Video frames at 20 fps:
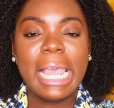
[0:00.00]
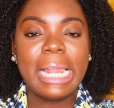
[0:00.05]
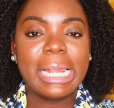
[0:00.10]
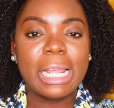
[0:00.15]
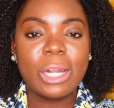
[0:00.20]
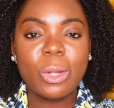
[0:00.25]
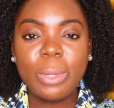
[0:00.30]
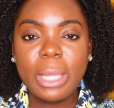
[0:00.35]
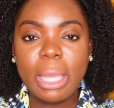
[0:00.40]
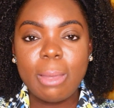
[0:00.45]

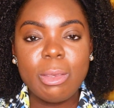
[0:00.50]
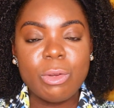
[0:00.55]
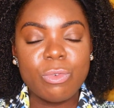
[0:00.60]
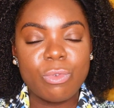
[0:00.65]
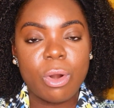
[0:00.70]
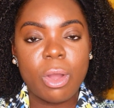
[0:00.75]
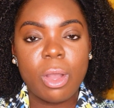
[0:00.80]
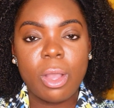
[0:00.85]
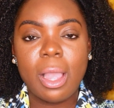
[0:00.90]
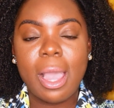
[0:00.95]
Now, don't get me
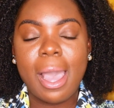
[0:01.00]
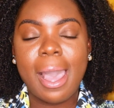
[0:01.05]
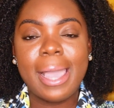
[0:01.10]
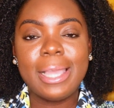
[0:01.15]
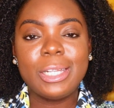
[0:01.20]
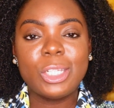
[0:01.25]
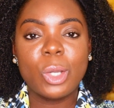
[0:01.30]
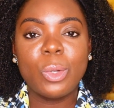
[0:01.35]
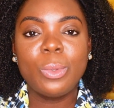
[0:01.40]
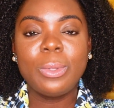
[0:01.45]
wrong, I
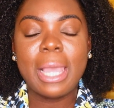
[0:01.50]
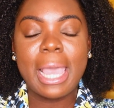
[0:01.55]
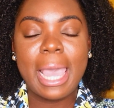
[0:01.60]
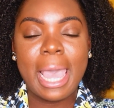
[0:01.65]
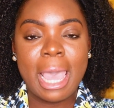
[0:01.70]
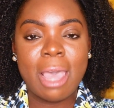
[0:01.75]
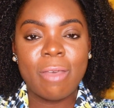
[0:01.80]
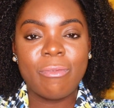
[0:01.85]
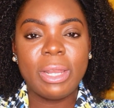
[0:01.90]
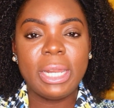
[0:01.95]
don't
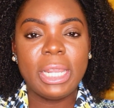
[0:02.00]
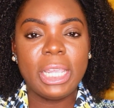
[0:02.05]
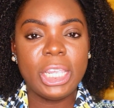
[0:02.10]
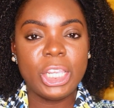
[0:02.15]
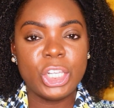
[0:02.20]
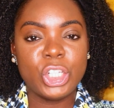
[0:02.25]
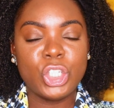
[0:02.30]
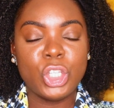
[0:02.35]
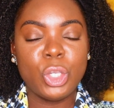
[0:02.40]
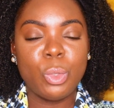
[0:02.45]
have an
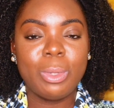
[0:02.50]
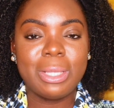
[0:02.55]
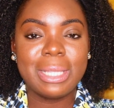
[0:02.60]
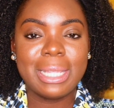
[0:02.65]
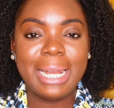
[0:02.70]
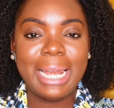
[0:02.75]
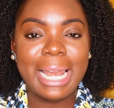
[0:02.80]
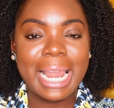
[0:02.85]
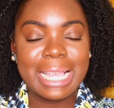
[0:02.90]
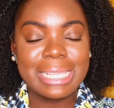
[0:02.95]
issue with
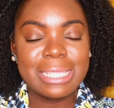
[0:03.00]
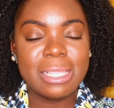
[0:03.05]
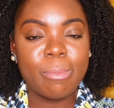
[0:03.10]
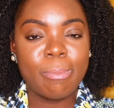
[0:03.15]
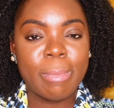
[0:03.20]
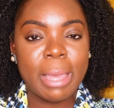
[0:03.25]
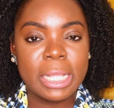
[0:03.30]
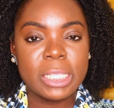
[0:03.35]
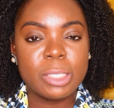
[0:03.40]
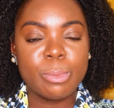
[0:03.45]
elastic
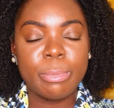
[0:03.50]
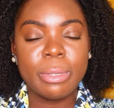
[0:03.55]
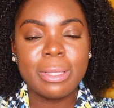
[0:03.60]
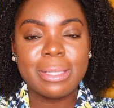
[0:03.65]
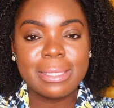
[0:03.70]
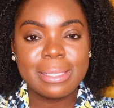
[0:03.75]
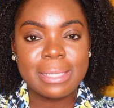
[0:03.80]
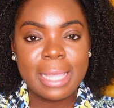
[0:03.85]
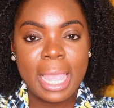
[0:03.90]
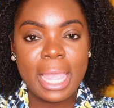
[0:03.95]
bands per
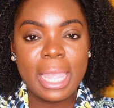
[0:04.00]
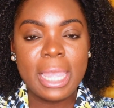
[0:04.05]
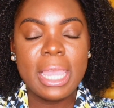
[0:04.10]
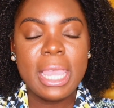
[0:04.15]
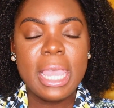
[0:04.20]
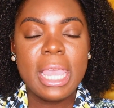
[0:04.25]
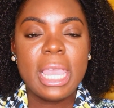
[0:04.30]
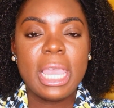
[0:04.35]
se.